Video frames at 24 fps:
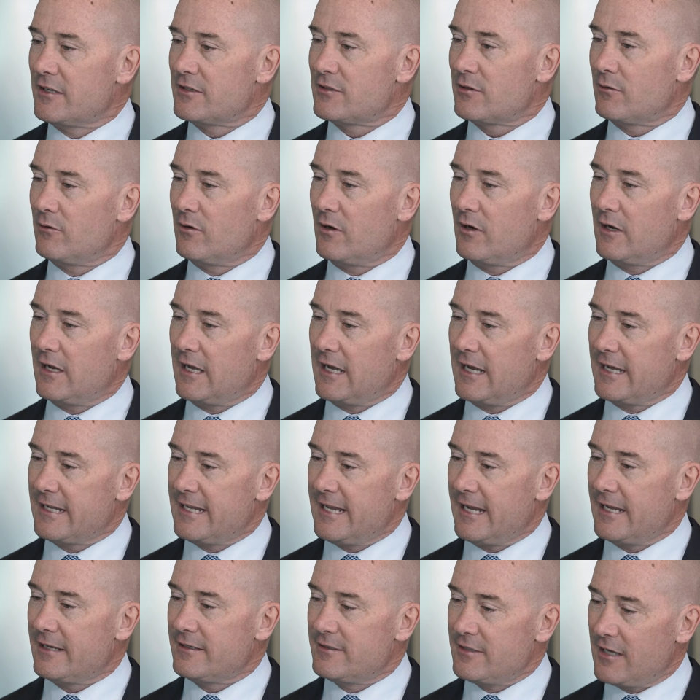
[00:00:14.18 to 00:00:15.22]
So
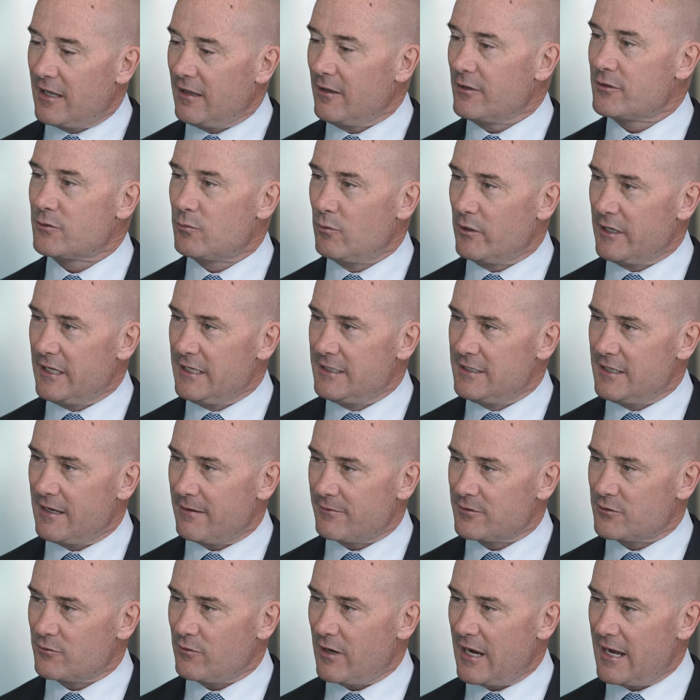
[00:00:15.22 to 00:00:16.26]
again, tell us what ETF
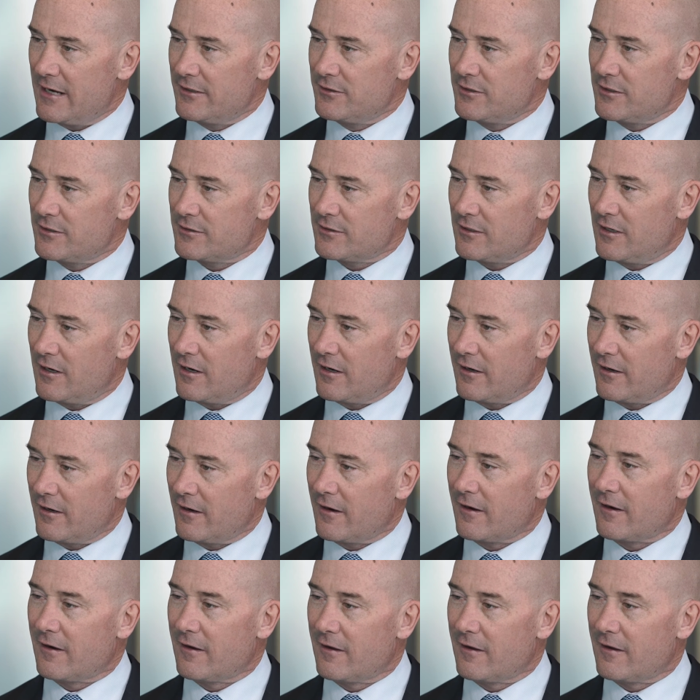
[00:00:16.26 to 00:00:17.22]
strategists are.